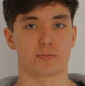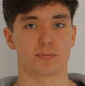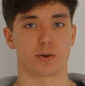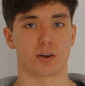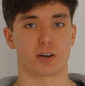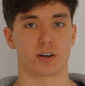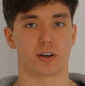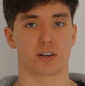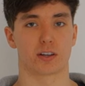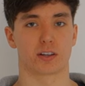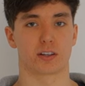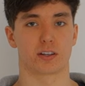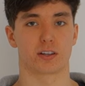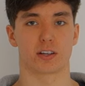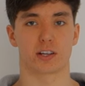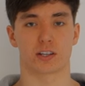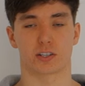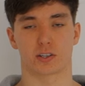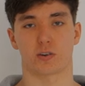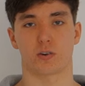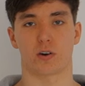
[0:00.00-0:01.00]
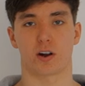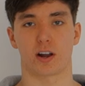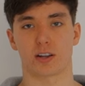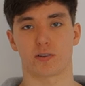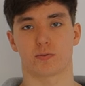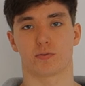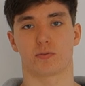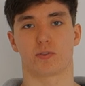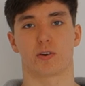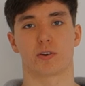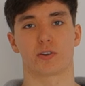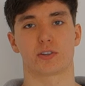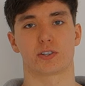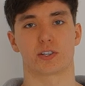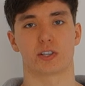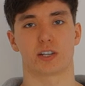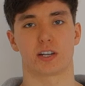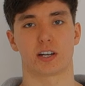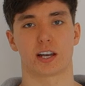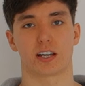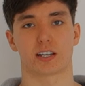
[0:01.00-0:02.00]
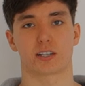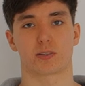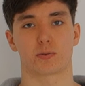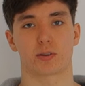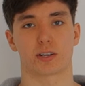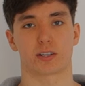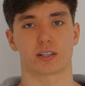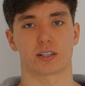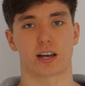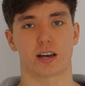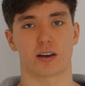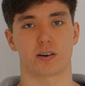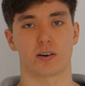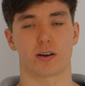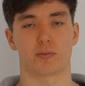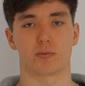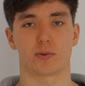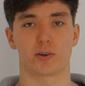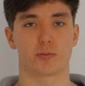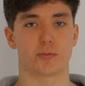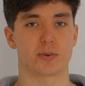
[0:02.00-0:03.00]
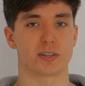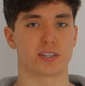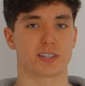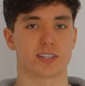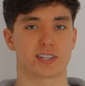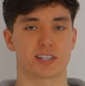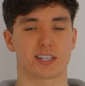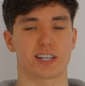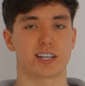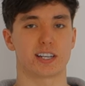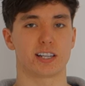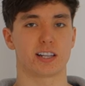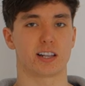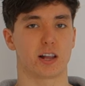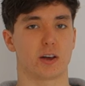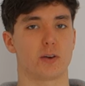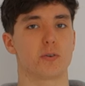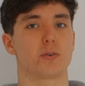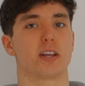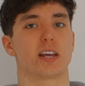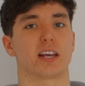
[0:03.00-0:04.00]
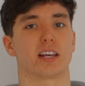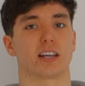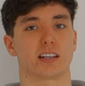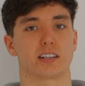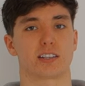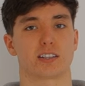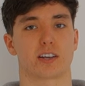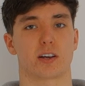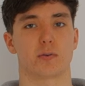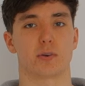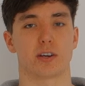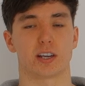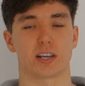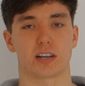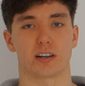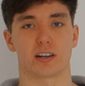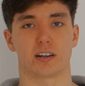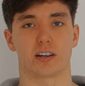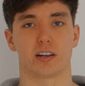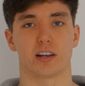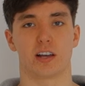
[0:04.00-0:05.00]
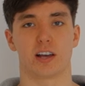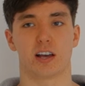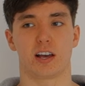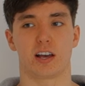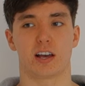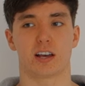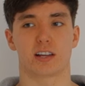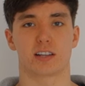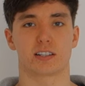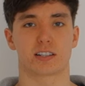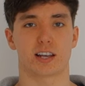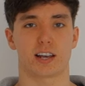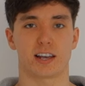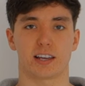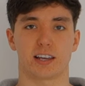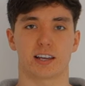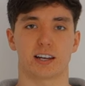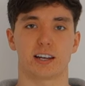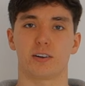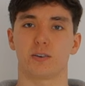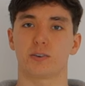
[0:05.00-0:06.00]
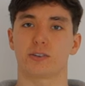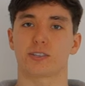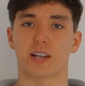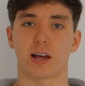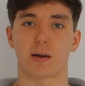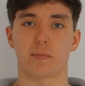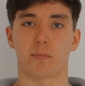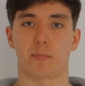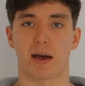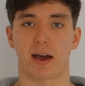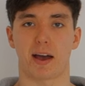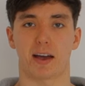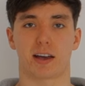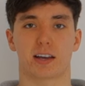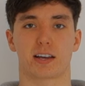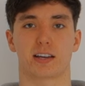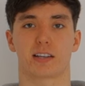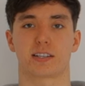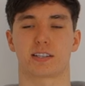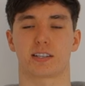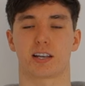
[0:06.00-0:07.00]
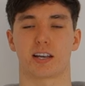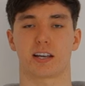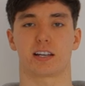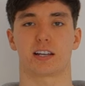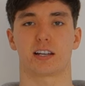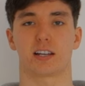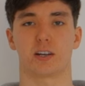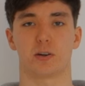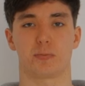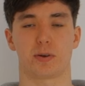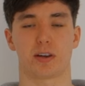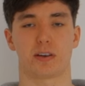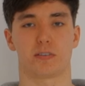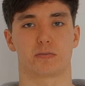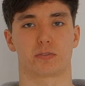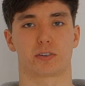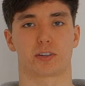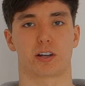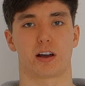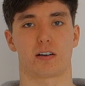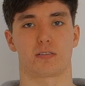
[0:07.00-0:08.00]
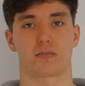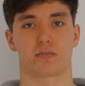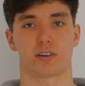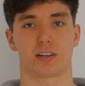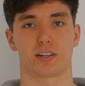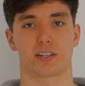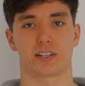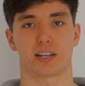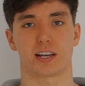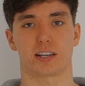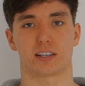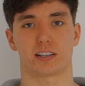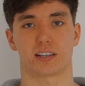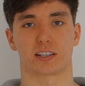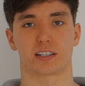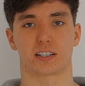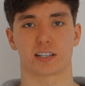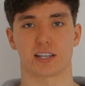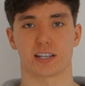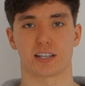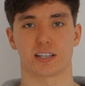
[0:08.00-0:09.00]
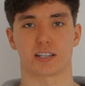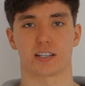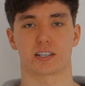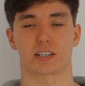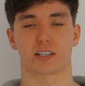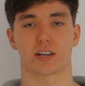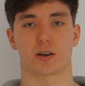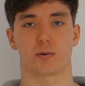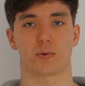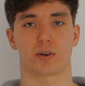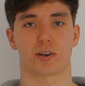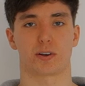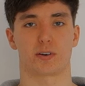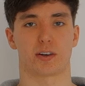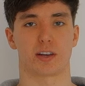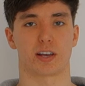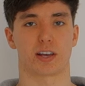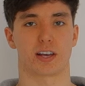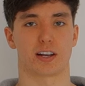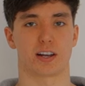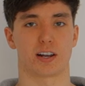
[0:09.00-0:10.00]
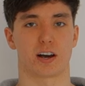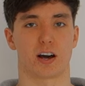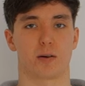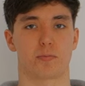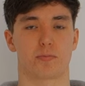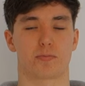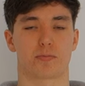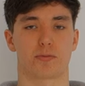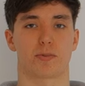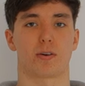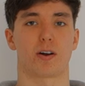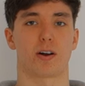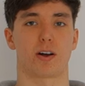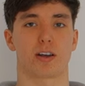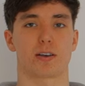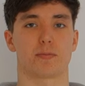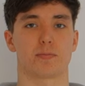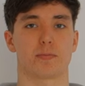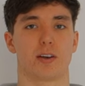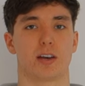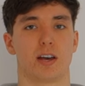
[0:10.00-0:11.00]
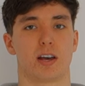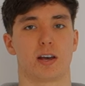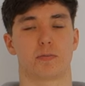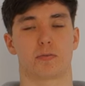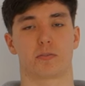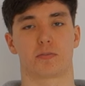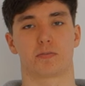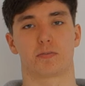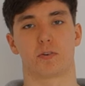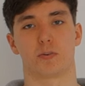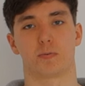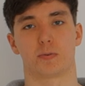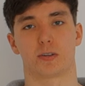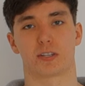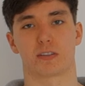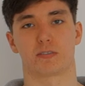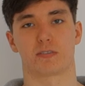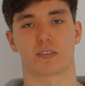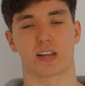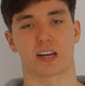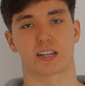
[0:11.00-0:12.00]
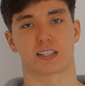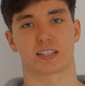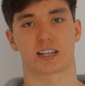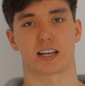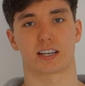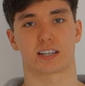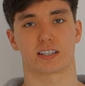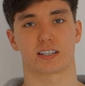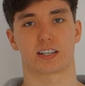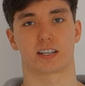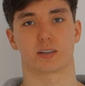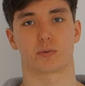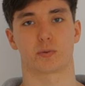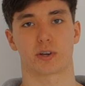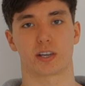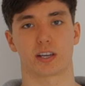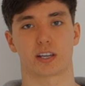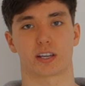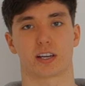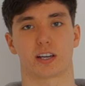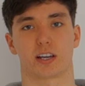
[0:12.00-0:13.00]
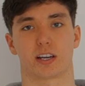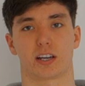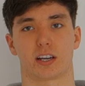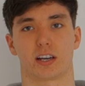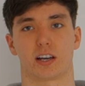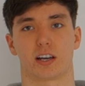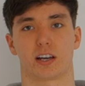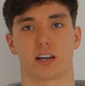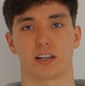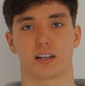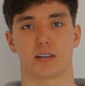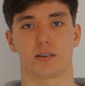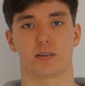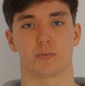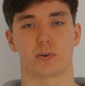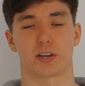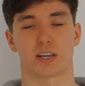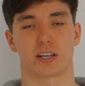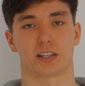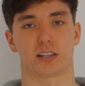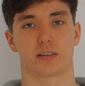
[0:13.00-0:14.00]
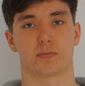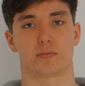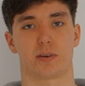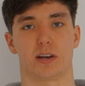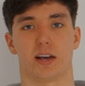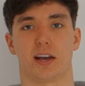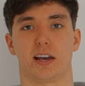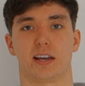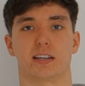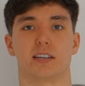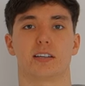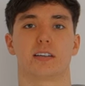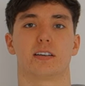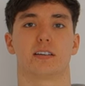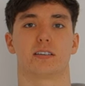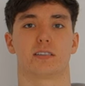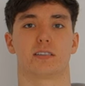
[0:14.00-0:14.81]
But it's all right, we're on to the next week now and we'll be deloading so we can take a little step back, take a little bit of recovery, take things easy so we're in our prime performance for that testing week in week number eight.